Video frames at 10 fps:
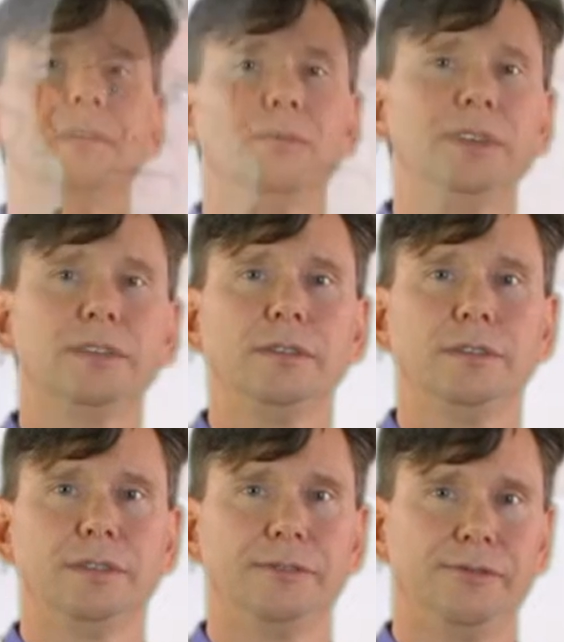
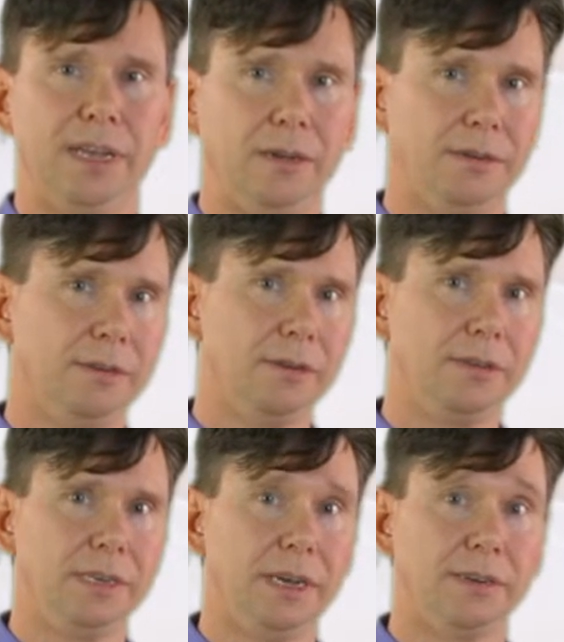Researchers have found
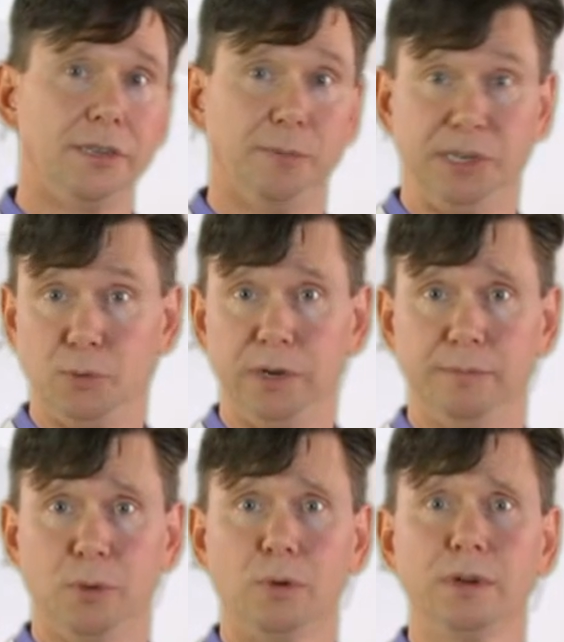associations between
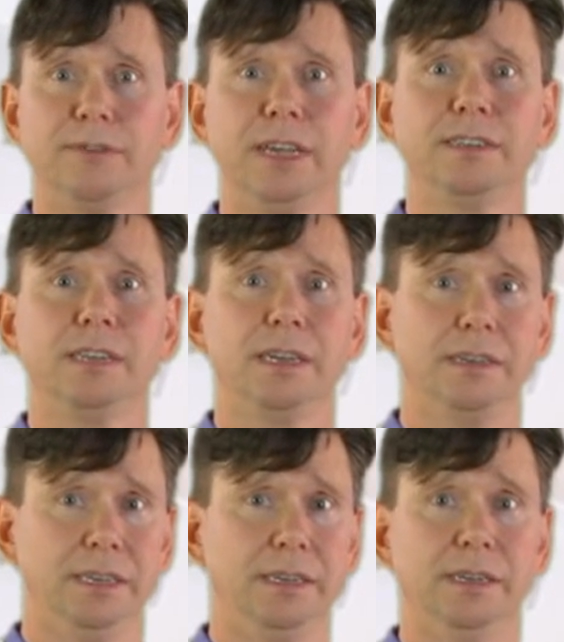poor device
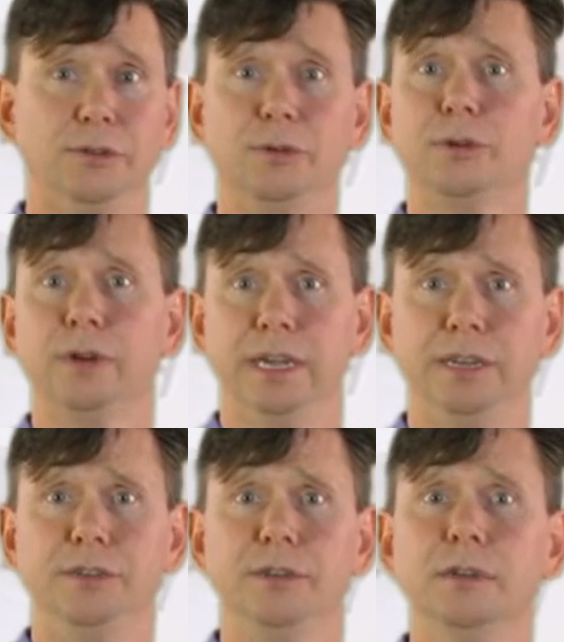technique and older
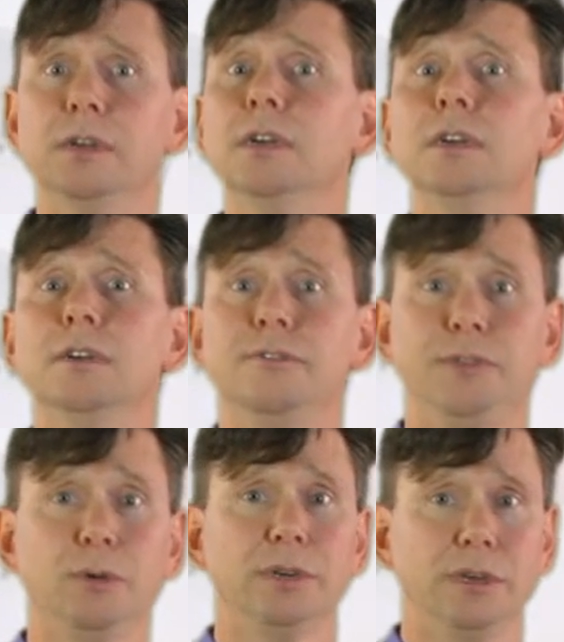age,
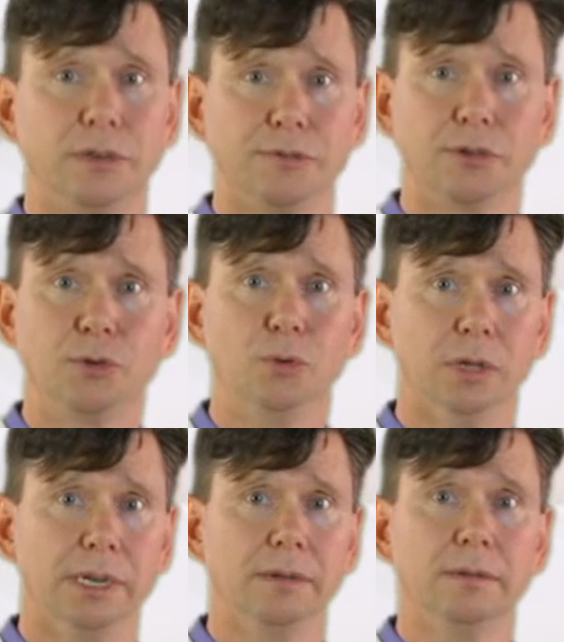fewer years of
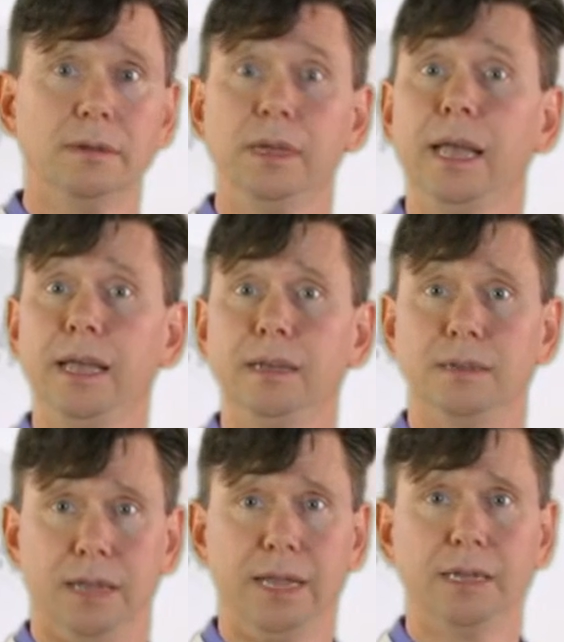schooling, and
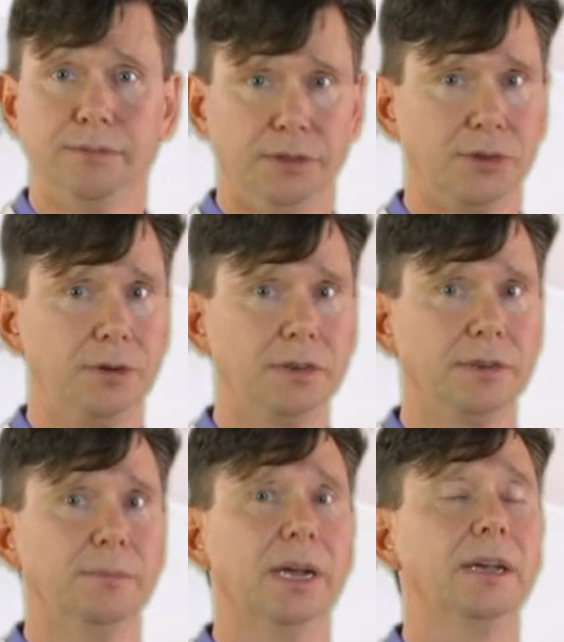lack of
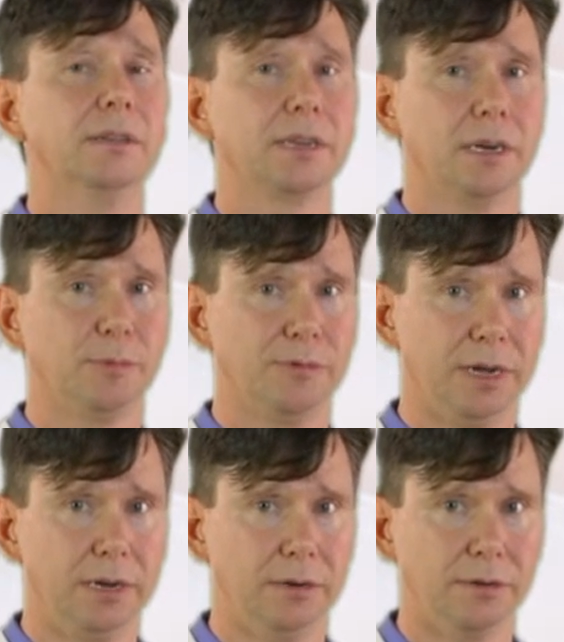instruction by healthcare
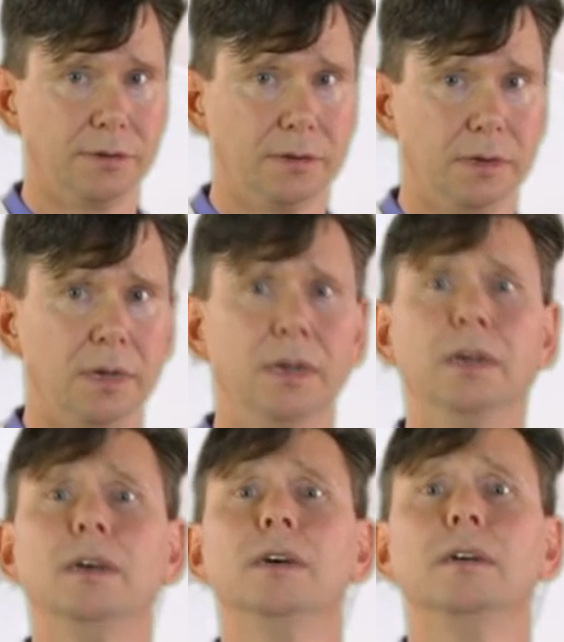providers.
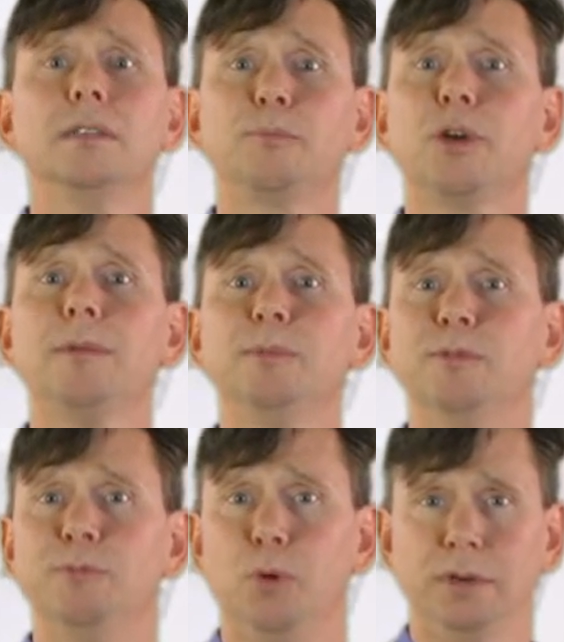The problem
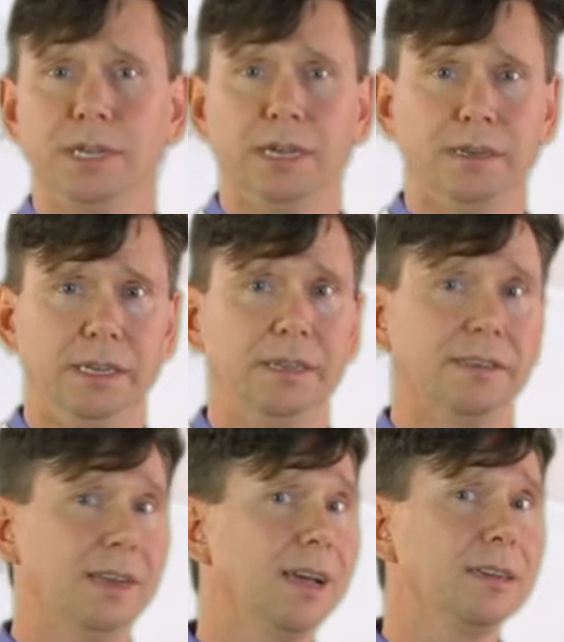of poor technique
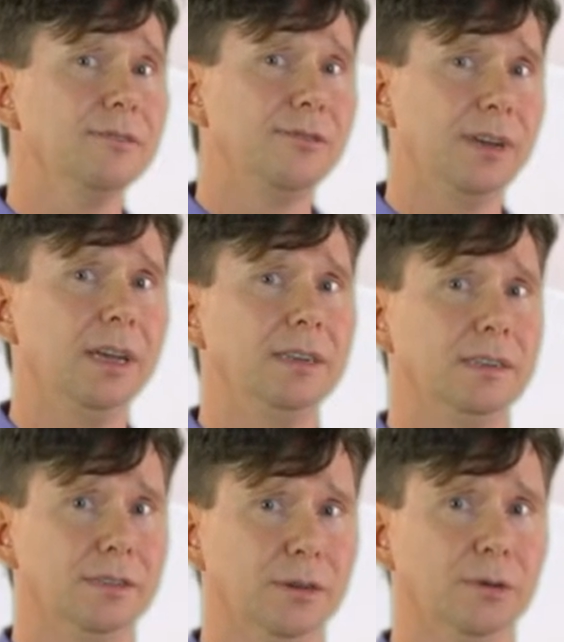is not confined
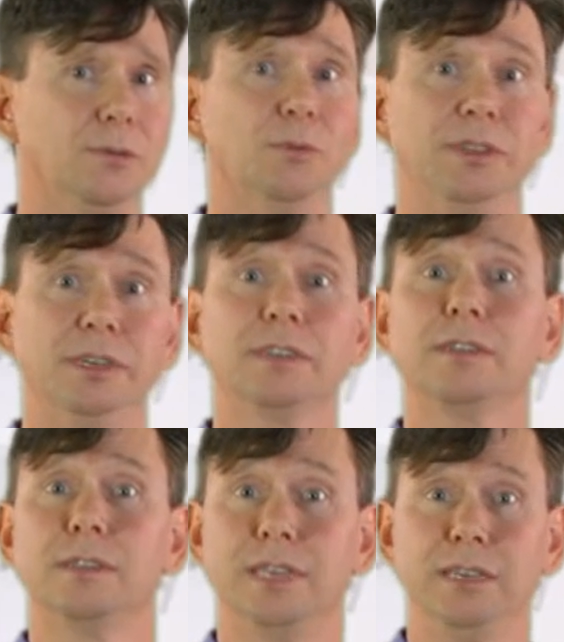to those with
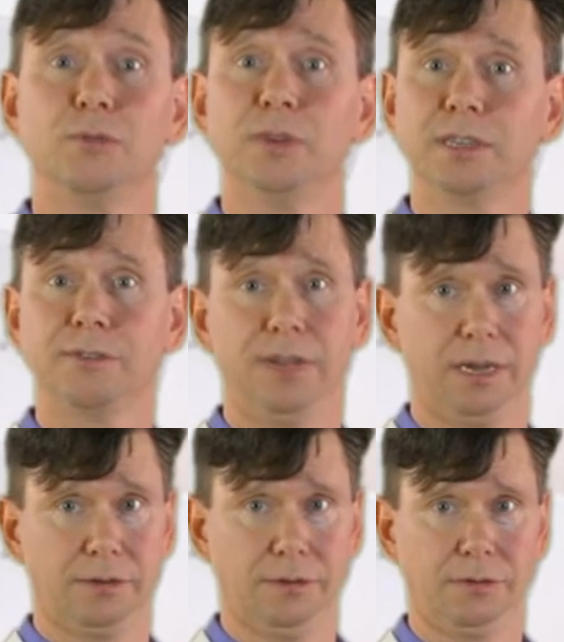just these risk
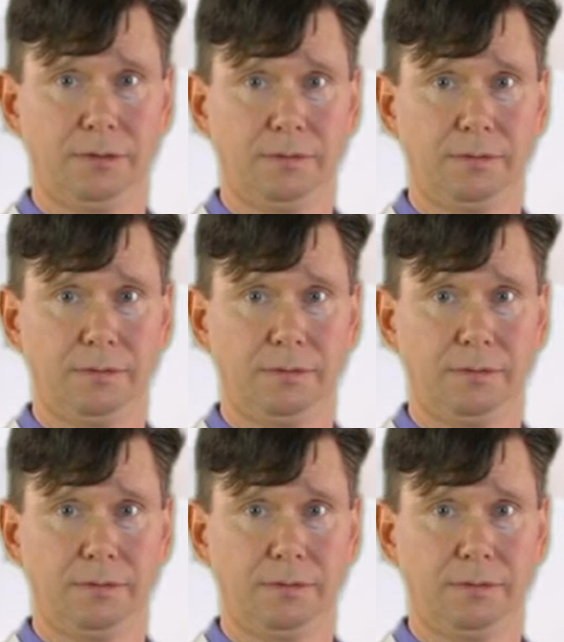factors.